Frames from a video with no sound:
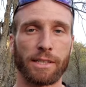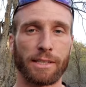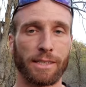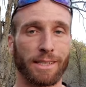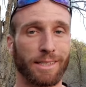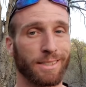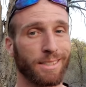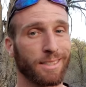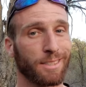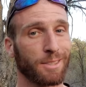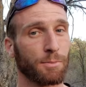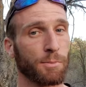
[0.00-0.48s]

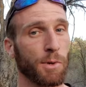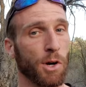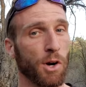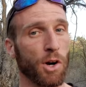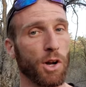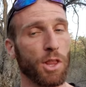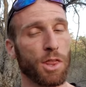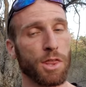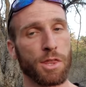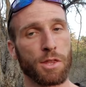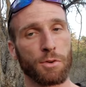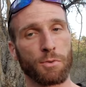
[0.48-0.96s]
This is
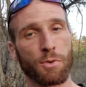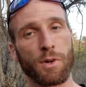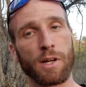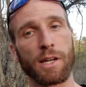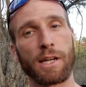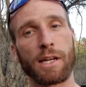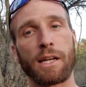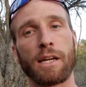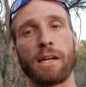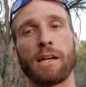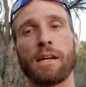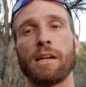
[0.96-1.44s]
part
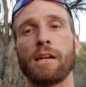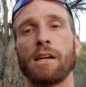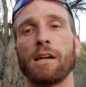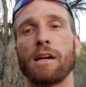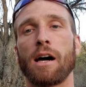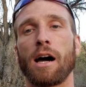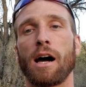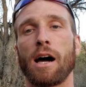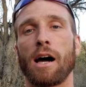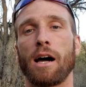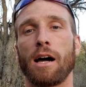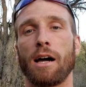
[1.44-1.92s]
three
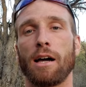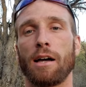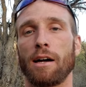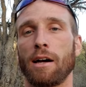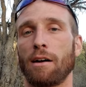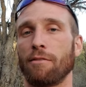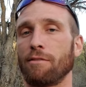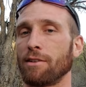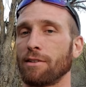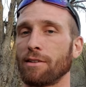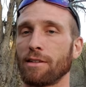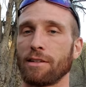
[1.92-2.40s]
uh,
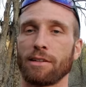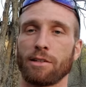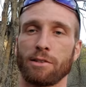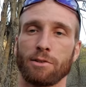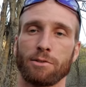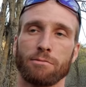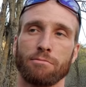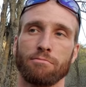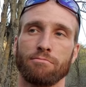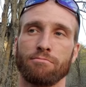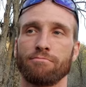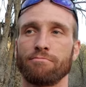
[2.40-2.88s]
of a
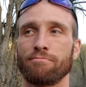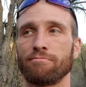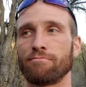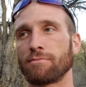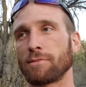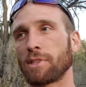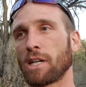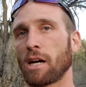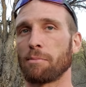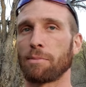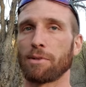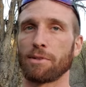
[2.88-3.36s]
little
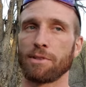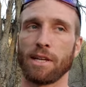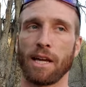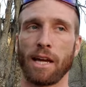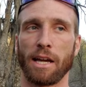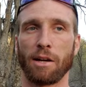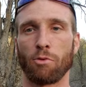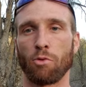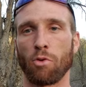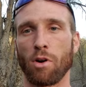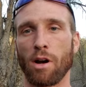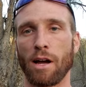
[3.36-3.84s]
couple day
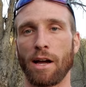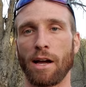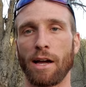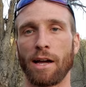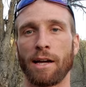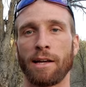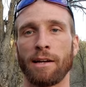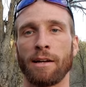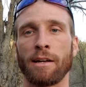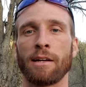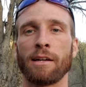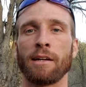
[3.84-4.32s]

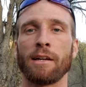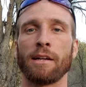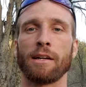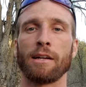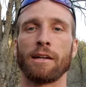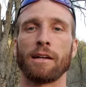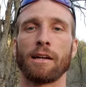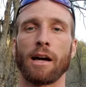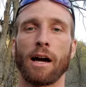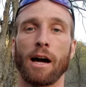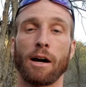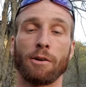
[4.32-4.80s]
ride
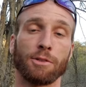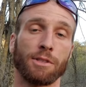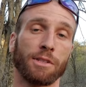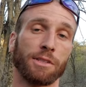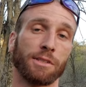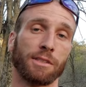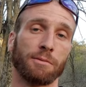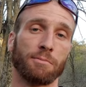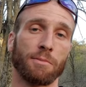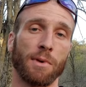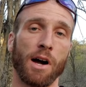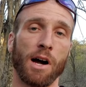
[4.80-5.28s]
out to
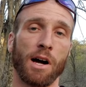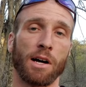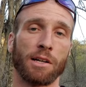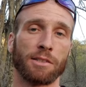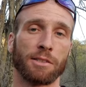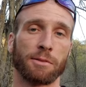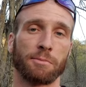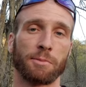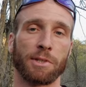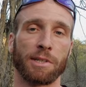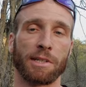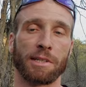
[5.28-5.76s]
some hot
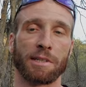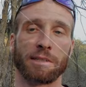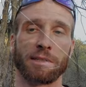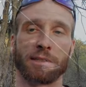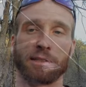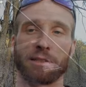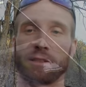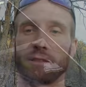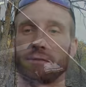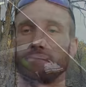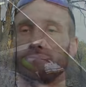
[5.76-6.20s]
springs.